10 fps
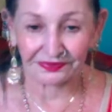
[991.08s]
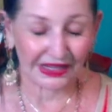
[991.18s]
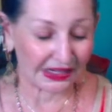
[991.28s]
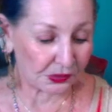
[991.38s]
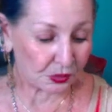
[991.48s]

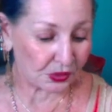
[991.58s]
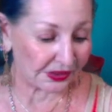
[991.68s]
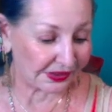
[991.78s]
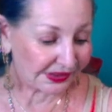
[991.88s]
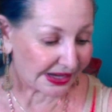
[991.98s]
it
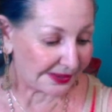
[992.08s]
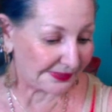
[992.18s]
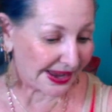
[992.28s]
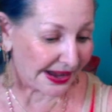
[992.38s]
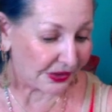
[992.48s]
will come
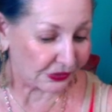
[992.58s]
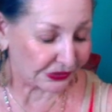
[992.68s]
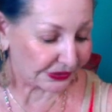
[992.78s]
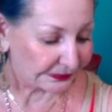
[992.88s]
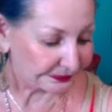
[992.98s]
out.
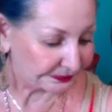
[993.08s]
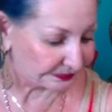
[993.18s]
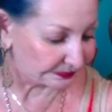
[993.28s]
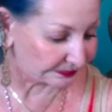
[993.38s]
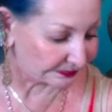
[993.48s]

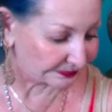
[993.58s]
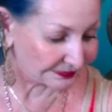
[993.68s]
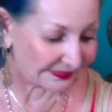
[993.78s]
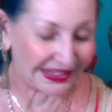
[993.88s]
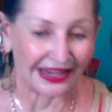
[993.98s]

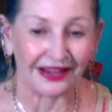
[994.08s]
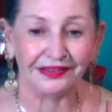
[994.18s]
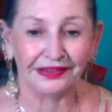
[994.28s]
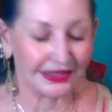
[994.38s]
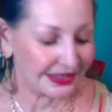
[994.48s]
Yeah,
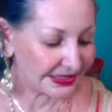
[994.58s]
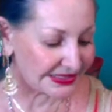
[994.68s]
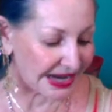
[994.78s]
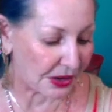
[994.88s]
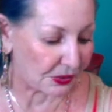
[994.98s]

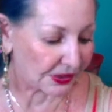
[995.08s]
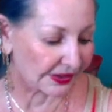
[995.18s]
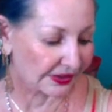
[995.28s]
tower.